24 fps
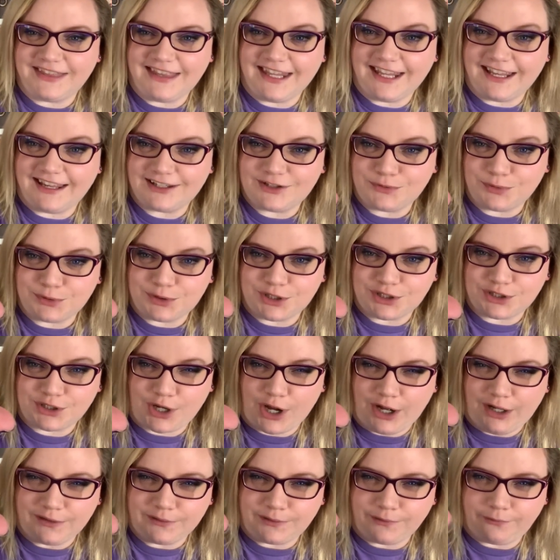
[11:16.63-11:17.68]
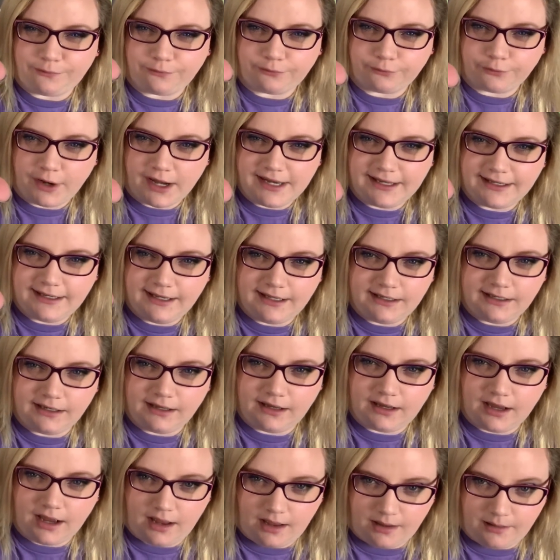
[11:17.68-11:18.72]
this, which is called Franken
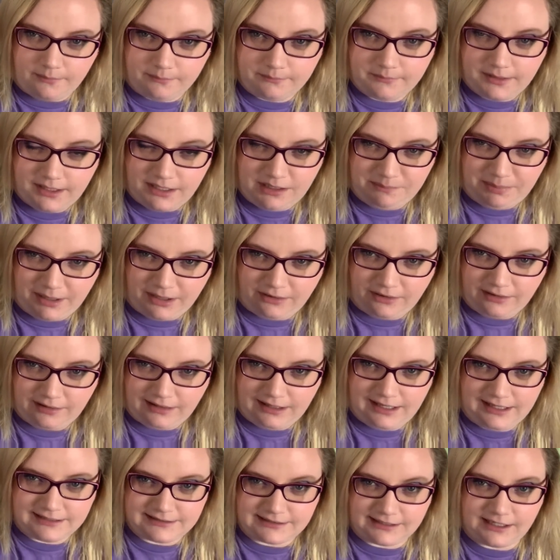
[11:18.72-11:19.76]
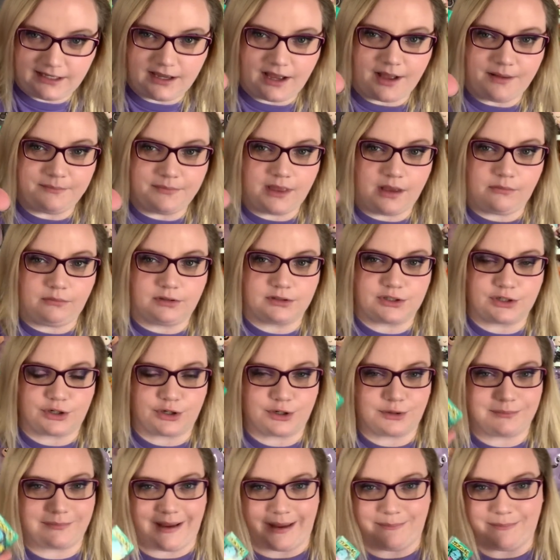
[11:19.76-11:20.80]
gum, and apparently it's gum that will
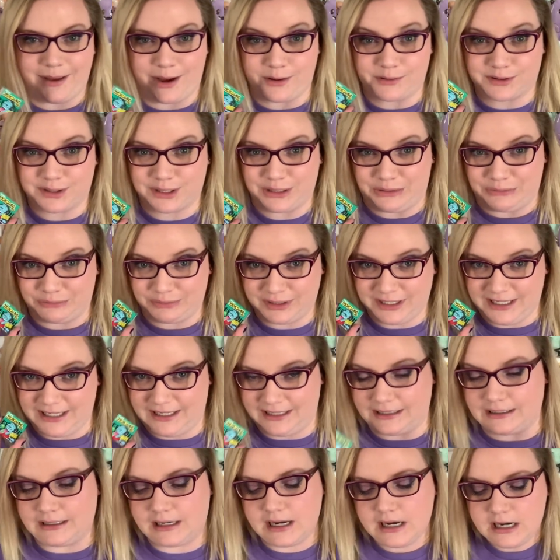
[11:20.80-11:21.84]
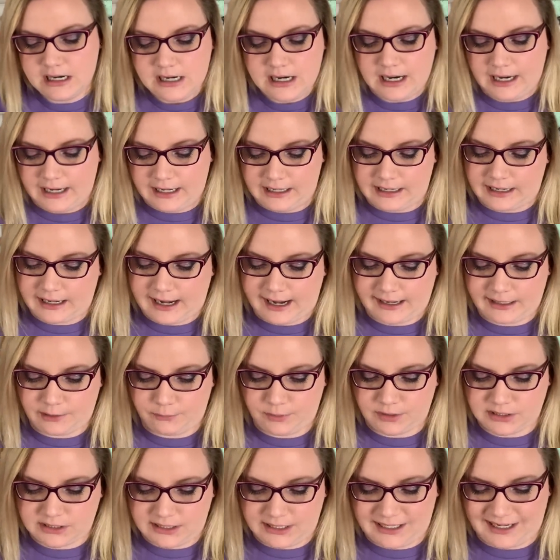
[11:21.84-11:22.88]
turn my mouth green. And I kind of
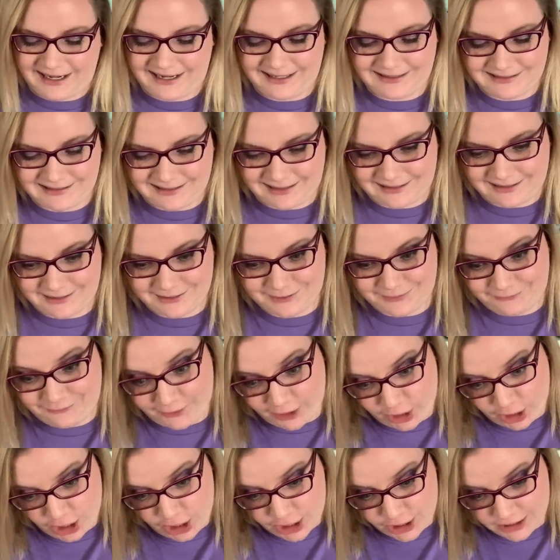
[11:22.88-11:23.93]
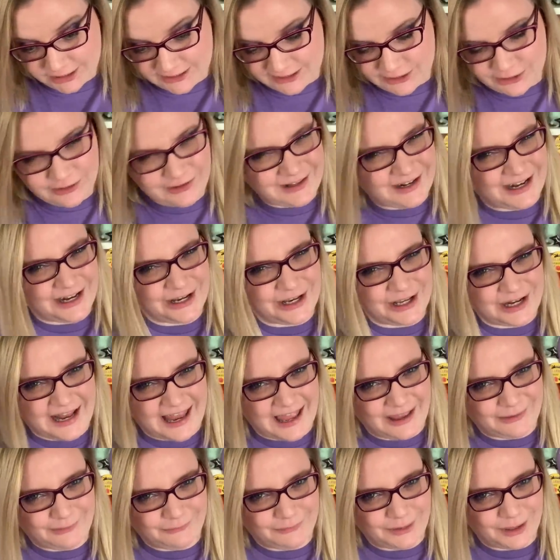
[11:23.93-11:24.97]
wish that I had done this first so that I could
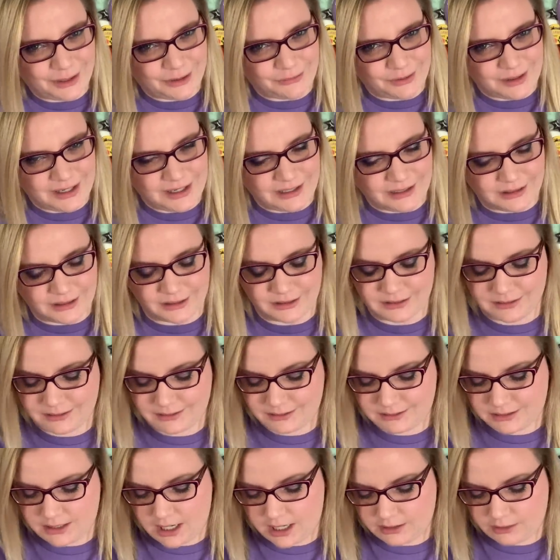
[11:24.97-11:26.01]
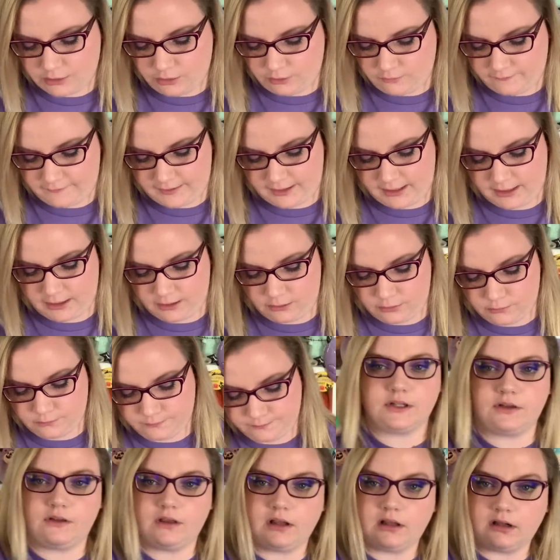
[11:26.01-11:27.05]
have a green tongue hole video.
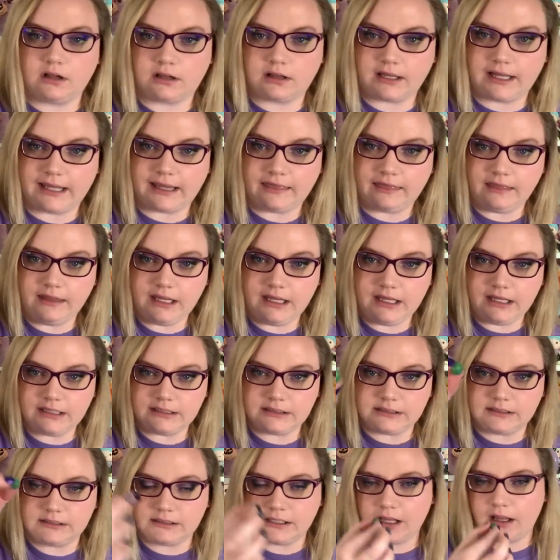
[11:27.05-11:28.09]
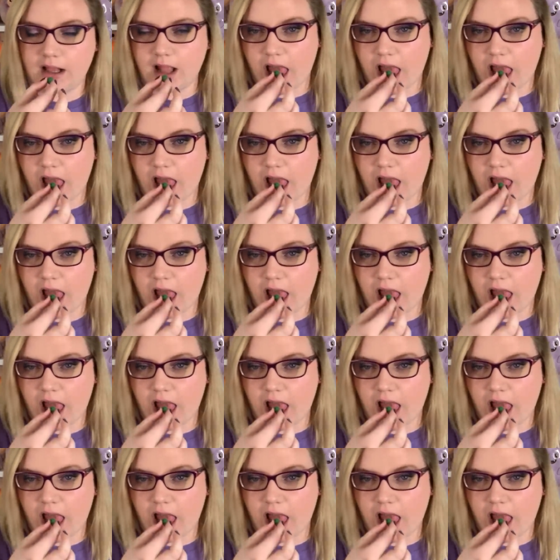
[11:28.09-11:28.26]
So they look like these.